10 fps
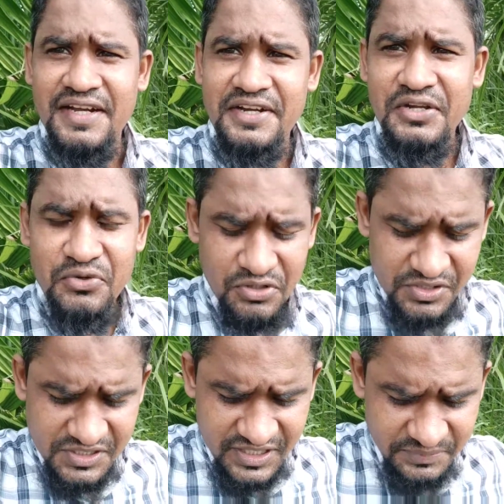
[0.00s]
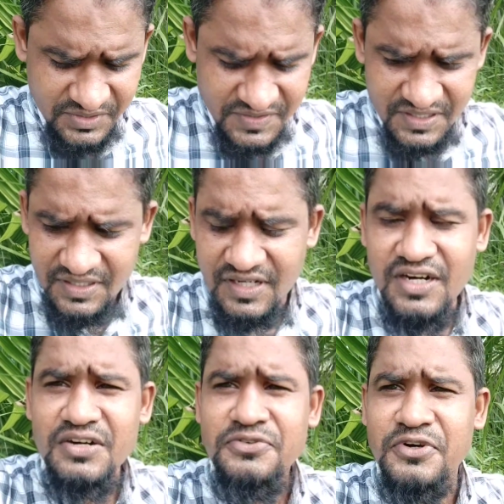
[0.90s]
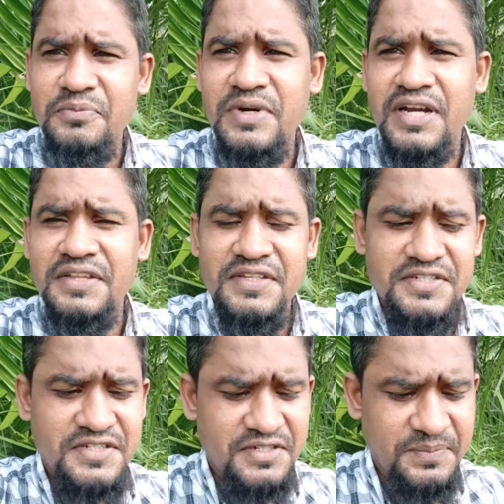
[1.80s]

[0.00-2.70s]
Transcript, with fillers: and you know this is Hafiz uh, from Bangladesh